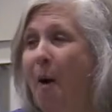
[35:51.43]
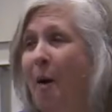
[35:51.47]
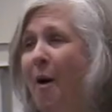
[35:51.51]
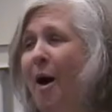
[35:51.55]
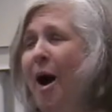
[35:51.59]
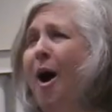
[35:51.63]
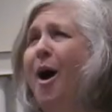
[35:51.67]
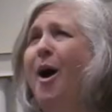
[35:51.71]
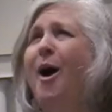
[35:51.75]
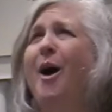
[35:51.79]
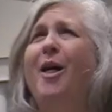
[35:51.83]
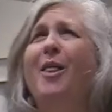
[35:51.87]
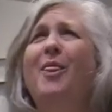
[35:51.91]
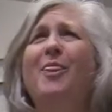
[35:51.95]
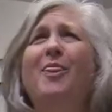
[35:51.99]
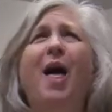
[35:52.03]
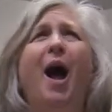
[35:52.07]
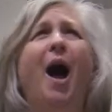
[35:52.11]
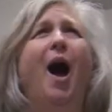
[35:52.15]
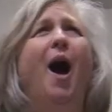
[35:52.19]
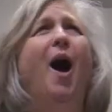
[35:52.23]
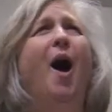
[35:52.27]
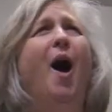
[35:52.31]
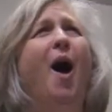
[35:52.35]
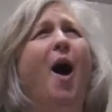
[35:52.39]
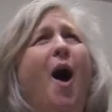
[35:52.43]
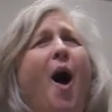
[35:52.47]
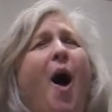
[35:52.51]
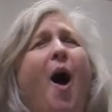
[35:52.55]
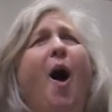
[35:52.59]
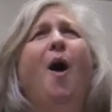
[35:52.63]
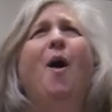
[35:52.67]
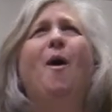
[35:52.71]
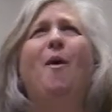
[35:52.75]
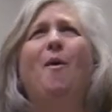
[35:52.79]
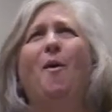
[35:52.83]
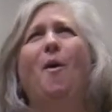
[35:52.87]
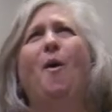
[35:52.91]
I mean, whop,
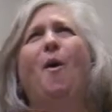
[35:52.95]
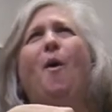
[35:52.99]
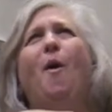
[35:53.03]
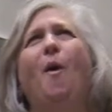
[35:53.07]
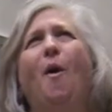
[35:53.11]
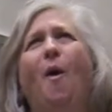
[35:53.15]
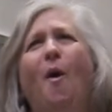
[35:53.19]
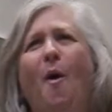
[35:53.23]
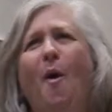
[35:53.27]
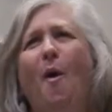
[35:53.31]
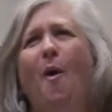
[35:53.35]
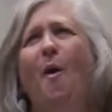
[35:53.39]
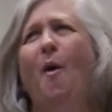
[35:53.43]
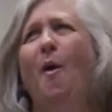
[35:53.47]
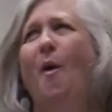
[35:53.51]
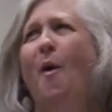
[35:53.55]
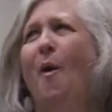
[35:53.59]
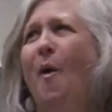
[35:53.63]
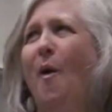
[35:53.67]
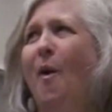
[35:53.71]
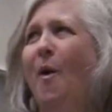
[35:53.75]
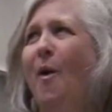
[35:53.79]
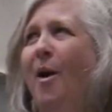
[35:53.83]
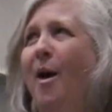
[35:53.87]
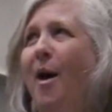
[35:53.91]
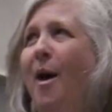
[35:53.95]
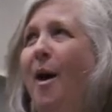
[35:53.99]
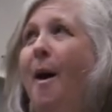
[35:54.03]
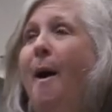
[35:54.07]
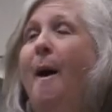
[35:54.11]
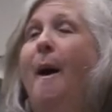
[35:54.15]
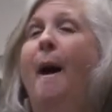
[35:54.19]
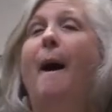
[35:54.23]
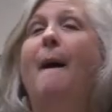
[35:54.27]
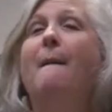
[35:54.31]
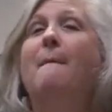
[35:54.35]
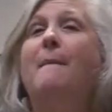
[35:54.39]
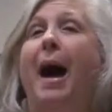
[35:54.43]
like that. But I
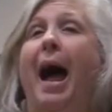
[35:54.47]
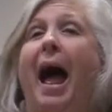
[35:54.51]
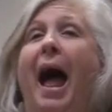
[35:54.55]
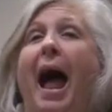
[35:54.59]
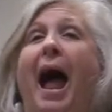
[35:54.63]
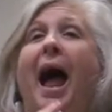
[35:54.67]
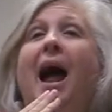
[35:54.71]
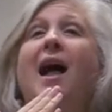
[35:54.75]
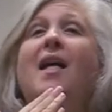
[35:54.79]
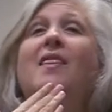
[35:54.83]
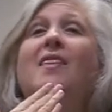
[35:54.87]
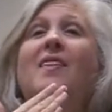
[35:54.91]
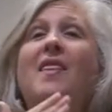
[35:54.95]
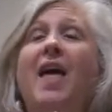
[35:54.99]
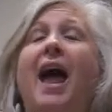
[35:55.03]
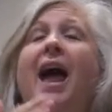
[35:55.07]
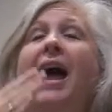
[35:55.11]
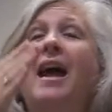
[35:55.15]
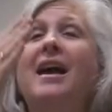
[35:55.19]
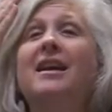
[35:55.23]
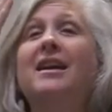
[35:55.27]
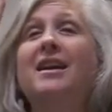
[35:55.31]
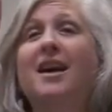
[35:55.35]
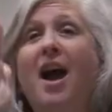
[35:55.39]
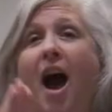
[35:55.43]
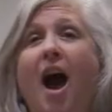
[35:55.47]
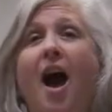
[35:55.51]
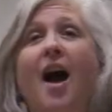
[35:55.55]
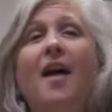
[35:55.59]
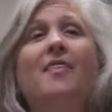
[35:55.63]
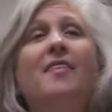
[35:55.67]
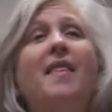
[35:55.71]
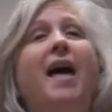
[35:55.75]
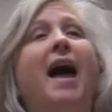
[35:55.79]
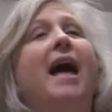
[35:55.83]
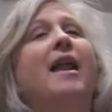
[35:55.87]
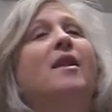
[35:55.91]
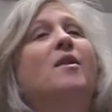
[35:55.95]
thank God that we've got
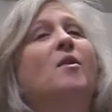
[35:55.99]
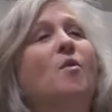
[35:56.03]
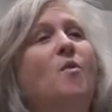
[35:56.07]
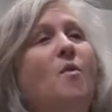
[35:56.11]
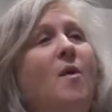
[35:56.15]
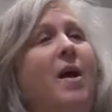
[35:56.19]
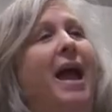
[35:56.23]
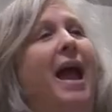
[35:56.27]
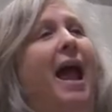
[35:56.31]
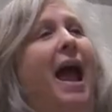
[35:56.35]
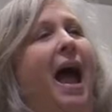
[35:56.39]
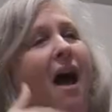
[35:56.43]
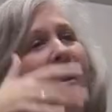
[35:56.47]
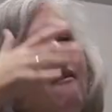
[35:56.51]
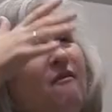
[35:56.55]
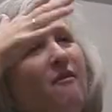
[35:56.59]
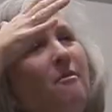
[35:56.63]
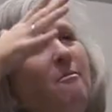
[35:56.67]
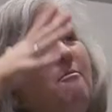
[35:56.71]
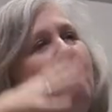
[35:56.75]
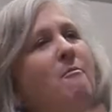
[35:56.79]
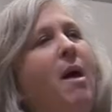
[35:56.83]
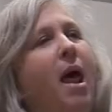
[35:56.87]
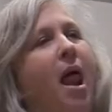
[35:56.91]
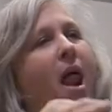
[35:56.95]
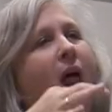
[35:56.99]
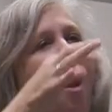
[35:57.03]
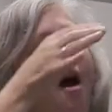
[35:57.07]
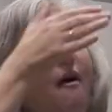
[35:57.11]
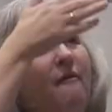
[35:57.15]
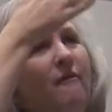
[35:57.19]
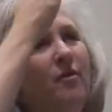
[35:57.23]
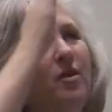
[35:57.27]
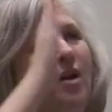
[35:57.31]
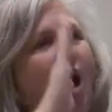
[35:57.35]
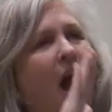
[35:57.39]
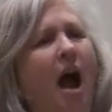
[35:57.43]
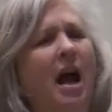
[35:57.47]
men of God who stand
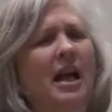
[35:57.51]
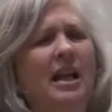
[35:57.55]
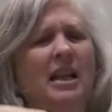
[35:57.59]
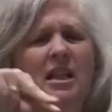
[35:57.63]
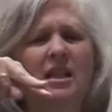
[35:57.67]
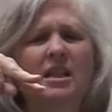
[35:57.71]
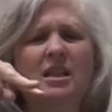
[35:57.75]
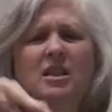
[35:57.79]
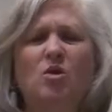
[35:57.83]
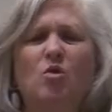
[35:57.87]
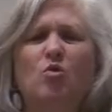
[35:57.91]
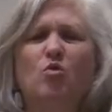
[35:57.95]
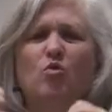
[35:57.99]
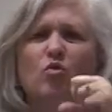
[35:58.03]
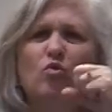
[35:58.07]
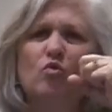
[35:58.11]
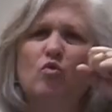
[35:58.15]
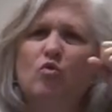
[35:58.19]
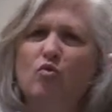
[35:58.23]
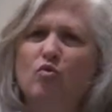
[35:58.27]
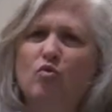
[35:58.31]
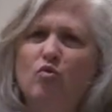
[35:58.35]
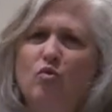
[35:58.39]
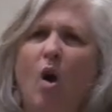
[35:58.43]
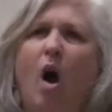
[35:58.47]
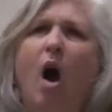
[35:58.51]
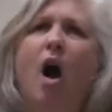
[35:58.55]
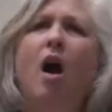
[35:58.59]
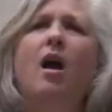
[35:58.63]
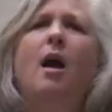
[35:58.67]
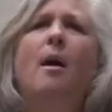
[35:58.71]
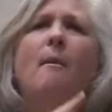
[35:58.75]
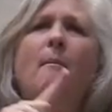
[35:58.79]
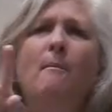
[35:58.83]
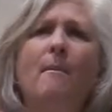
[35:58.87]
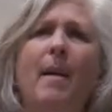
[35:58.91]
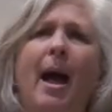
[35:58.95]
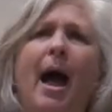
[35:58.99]
strong in this matter of trying to
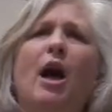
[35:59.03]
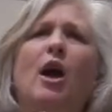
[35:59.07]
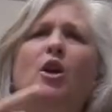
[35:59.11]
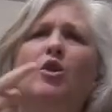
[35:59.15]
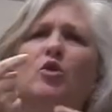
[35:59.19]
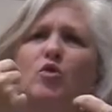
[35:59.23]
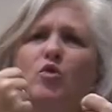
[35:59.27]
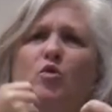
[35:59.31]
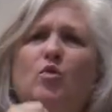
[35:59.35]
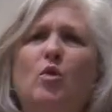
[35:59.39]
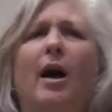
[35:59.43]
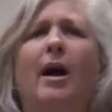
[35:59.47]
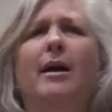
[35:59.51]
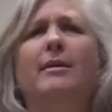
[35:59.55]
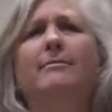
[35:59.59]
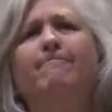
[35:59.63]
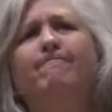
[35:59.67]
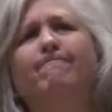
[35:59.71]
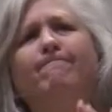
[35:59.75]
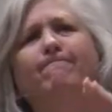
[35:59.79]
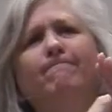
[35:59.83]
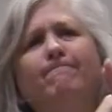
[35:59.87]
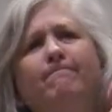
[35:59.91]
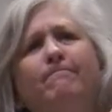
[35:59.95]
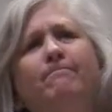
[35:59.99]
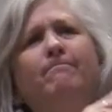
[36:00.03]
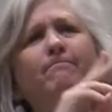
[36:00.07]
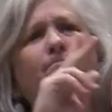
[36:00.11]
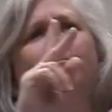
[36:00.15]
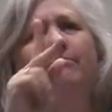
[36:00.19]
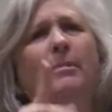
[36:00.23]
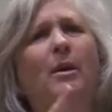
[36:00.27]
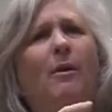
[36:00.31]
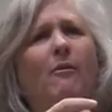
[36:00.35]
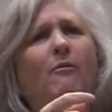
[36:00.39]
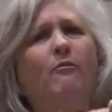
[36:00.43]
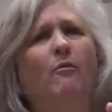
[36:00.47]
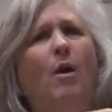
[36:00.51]
keep people out of hell,
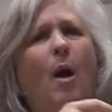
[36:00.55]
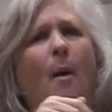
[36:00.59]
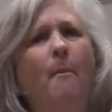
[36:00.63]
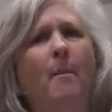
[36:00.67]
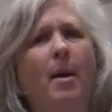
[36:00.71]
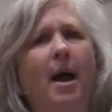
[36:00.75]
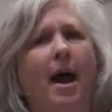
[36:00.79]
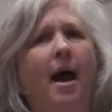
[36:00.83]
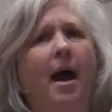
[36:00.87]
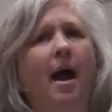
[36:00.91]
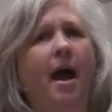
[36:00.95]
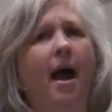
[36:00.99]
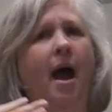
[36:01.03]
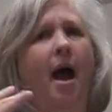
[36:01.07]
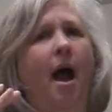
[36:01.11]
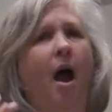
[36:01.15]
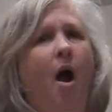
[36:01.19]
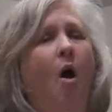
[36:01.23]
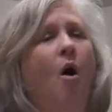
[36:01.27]
enough so that it'll